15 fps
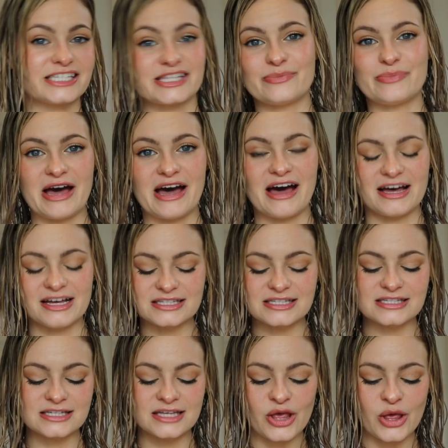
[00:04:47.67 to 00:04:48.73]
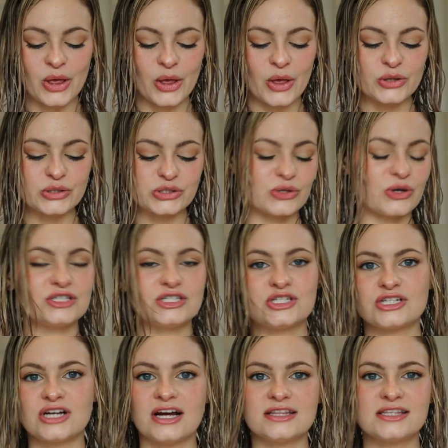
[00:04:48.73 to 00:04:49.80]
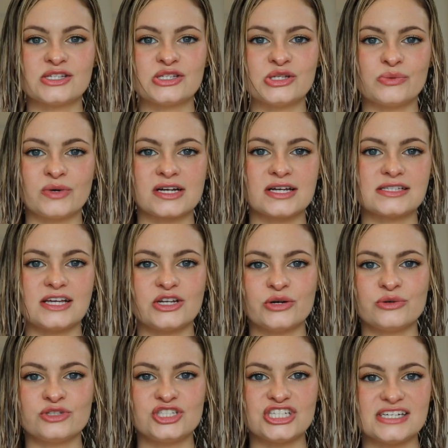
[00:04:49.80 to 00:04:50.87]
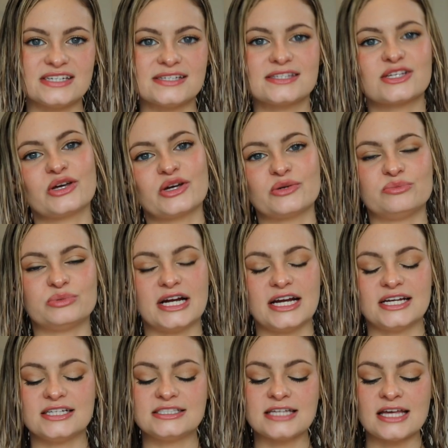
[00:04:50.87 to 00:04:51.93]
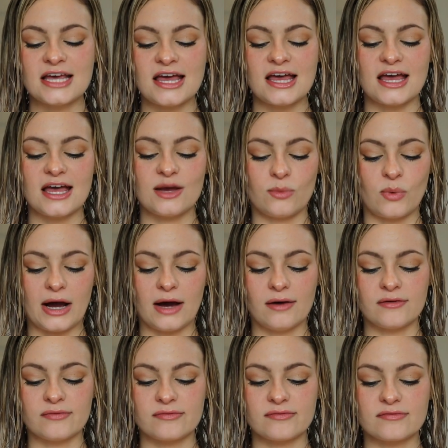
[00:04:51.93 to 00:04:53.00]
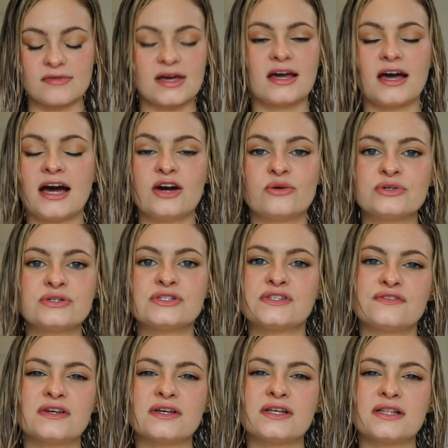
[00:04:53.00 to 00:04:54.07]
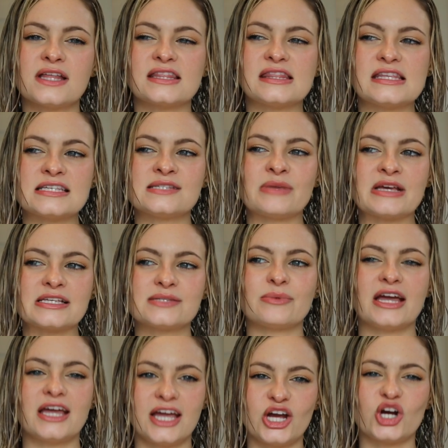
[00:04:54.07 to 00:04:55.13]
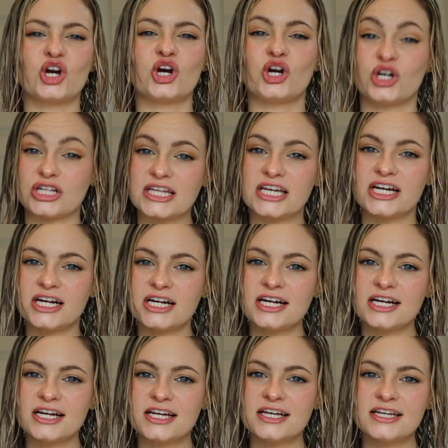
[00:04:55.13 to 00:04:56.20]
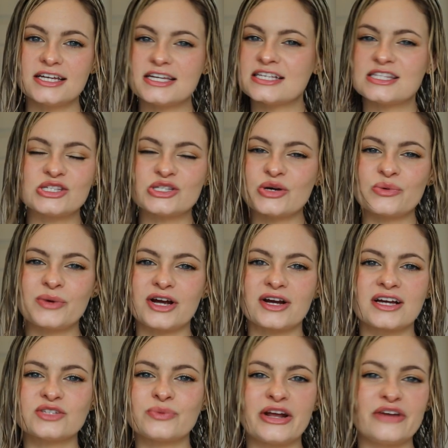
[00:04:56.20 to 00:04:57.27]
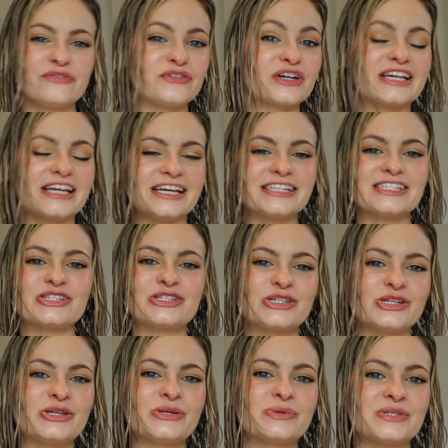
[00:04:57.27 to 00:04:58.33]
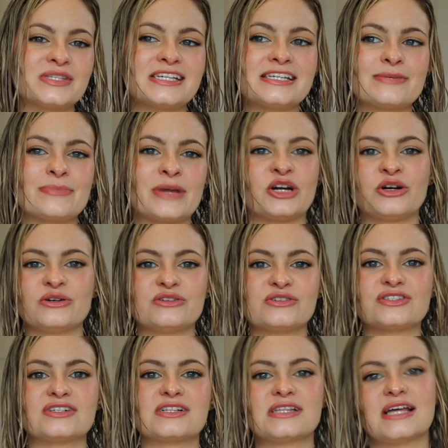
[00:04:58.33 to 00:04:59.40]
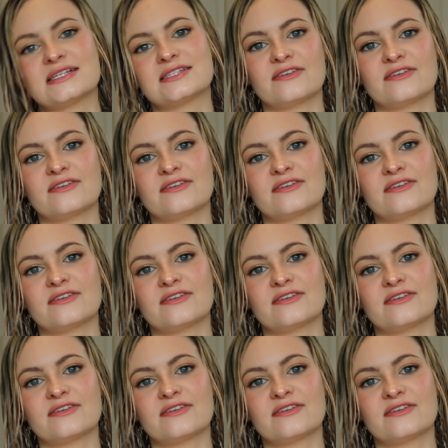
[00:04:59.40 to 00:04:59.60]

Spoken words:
in the past, so I just tried this new one because I know Chi is a good brand, and wow, like I almost feel like this makes my hair curlier it's so weird because when I forget to use it, my curls look less